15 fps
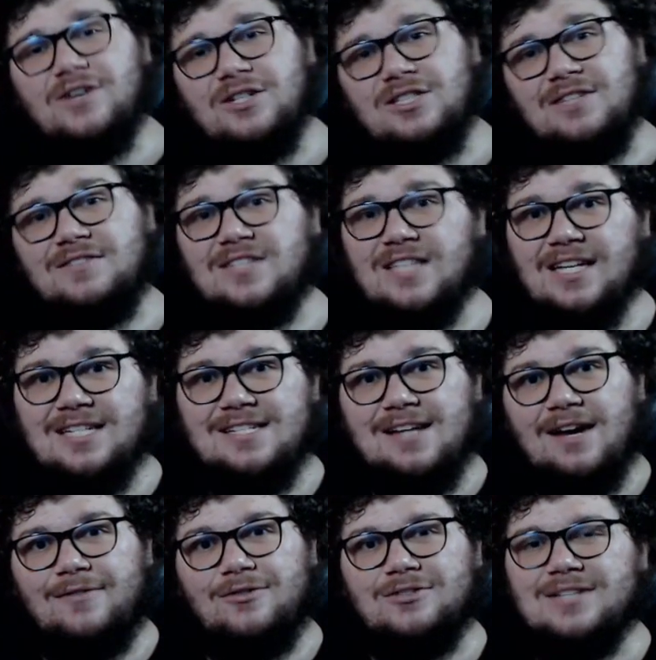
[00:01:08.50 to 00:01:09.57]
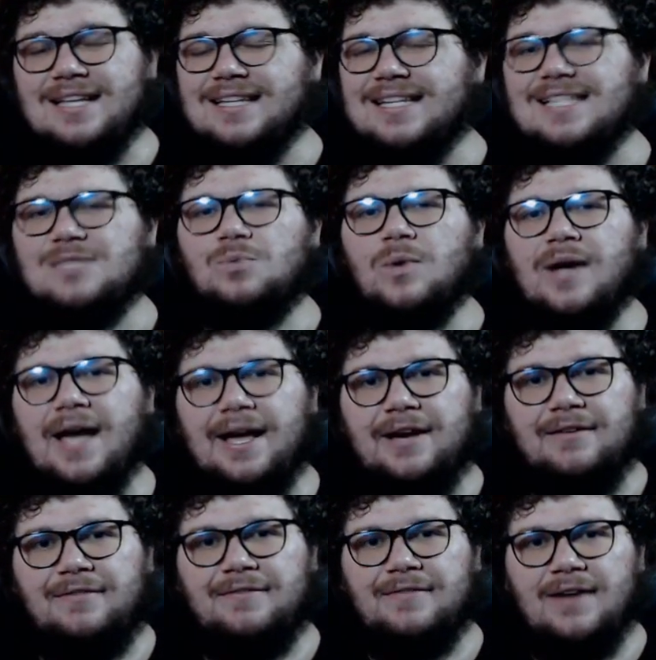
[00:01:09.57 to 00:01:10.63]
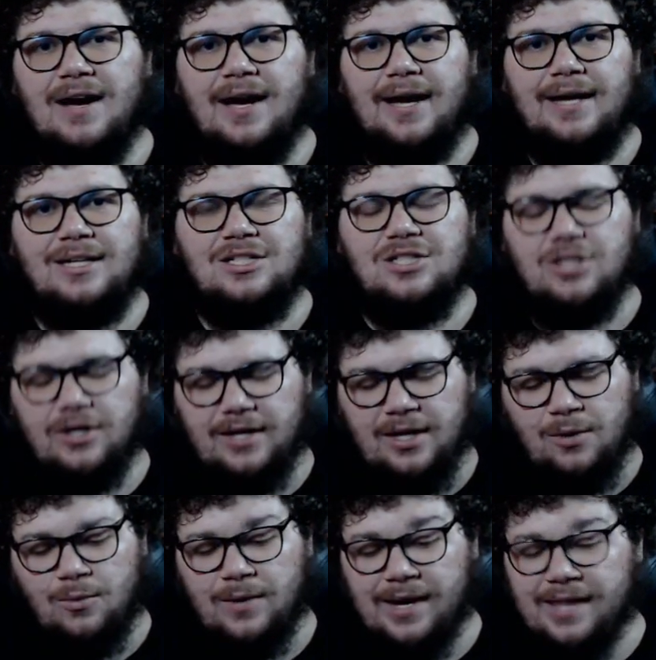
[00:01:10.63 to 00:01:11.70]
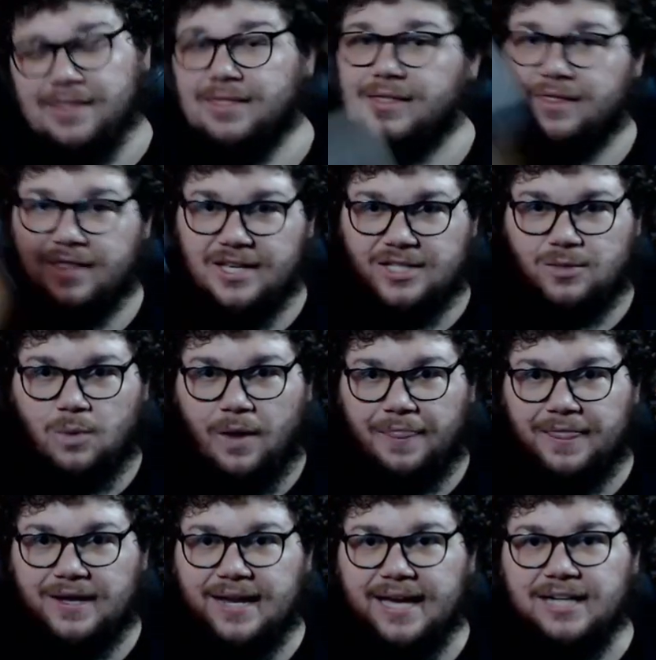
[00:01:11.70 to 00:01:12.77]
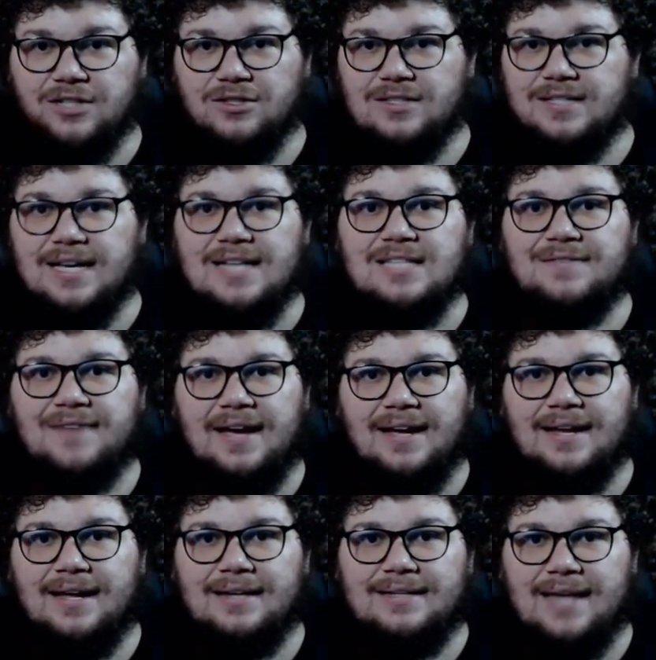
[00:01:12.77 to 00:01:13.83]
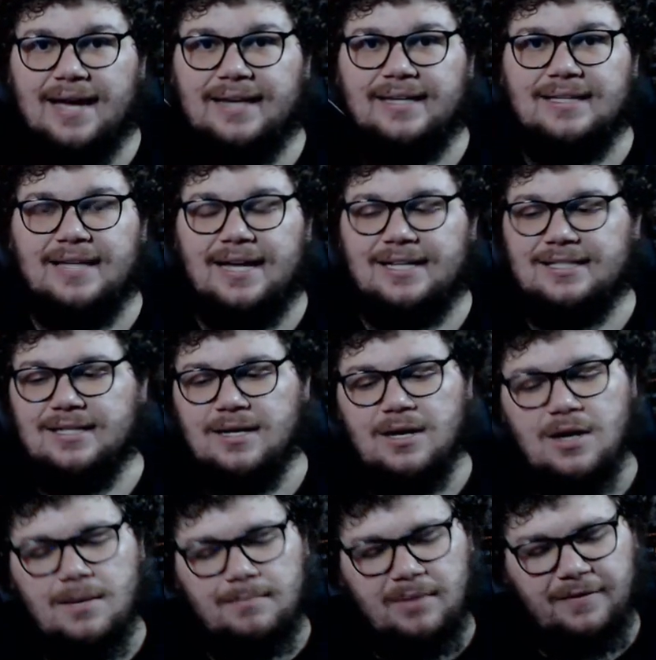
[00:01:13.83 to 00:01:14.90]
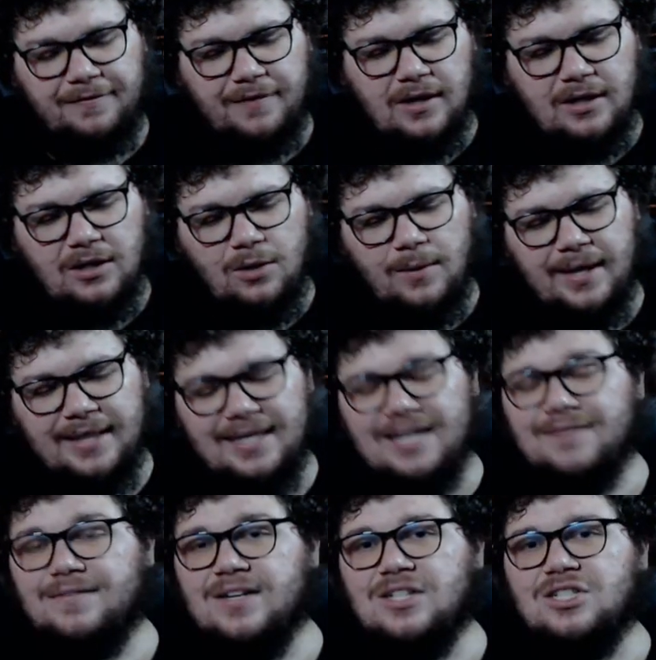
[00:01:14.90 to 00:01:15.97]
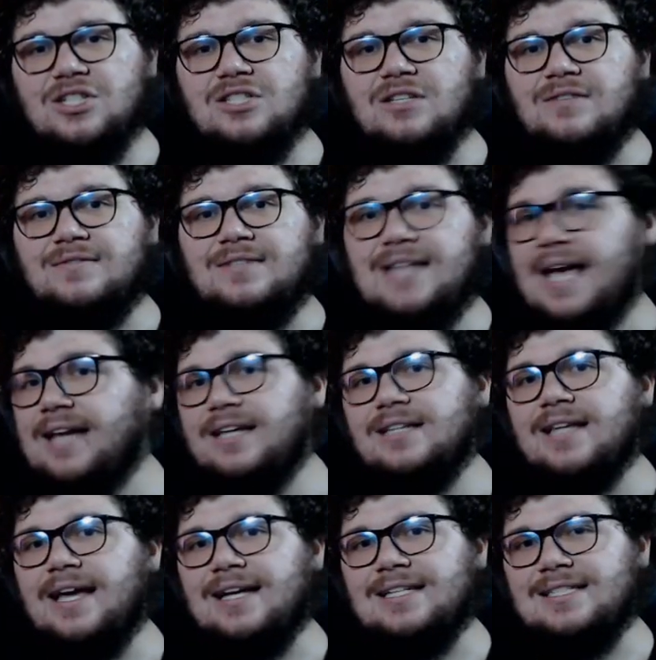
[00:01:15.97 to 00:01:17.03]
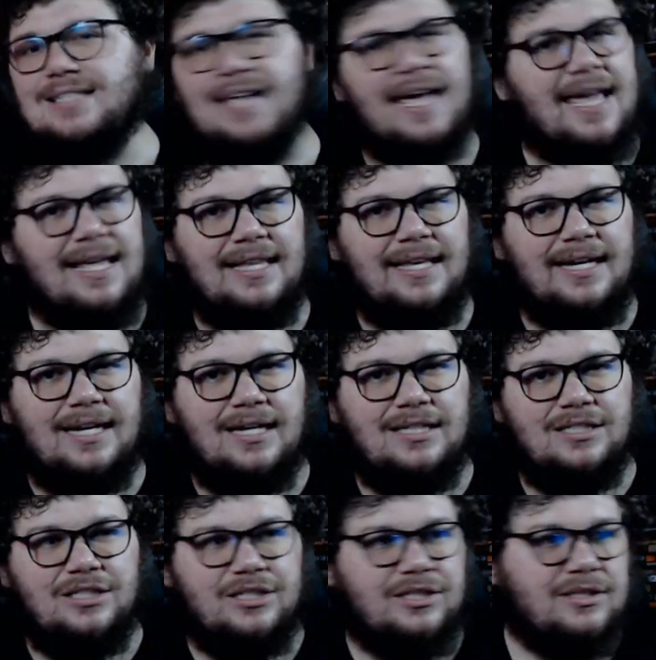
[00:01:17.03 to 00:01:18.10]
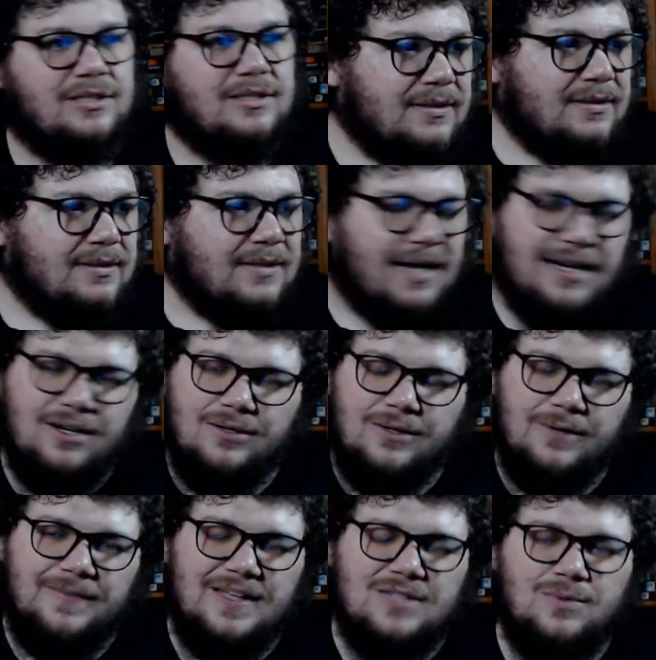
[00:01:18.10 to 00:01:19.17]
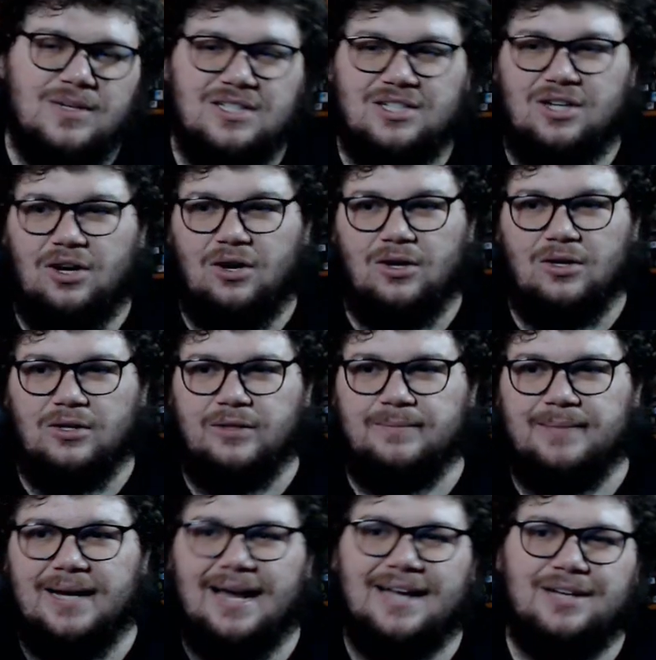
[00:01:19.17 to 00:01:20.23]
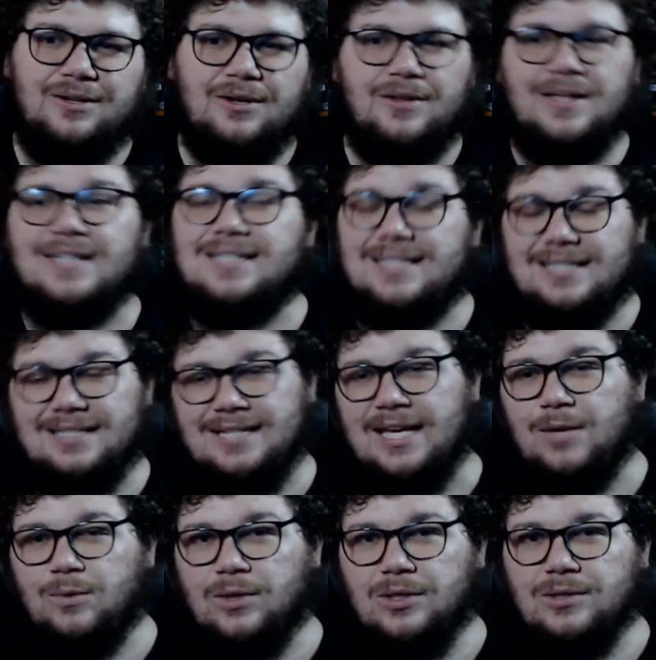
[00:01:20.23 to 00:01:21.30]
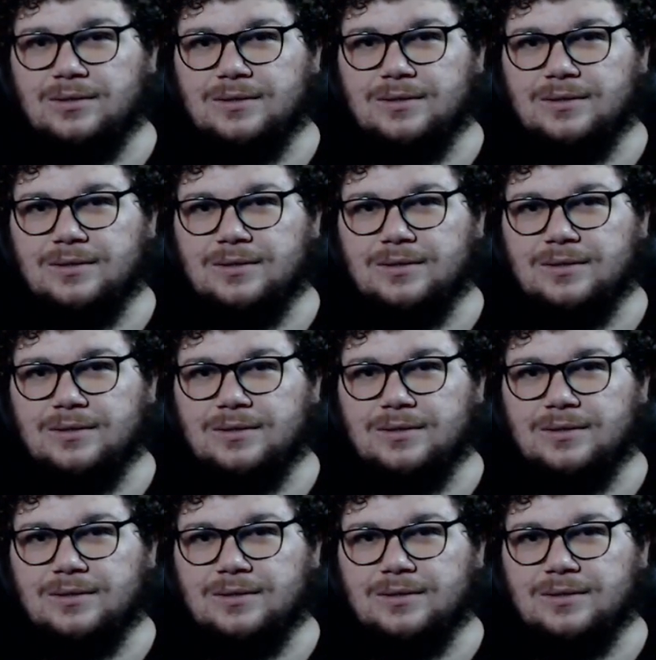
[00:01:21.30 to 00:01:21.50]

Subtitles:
of 6 novels, at least what I could find, starting with this one, The Dangerous Days of Daniel X, but following the adventures of Daniel X, Alien Hunter. I don't know if that's what it's called, but I do know that's a sequel.